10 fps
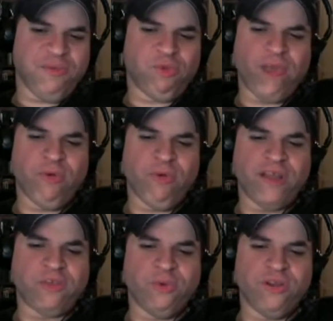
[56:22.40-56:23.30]
Ryan. What
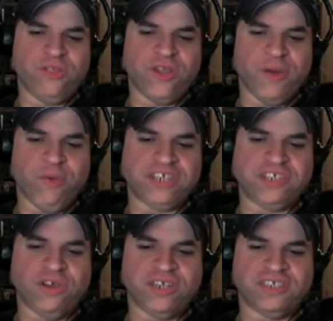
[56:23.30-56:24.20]
about you? What do you think about
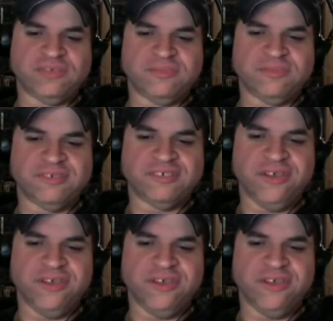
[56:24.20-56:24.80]
Watch Dogs? Are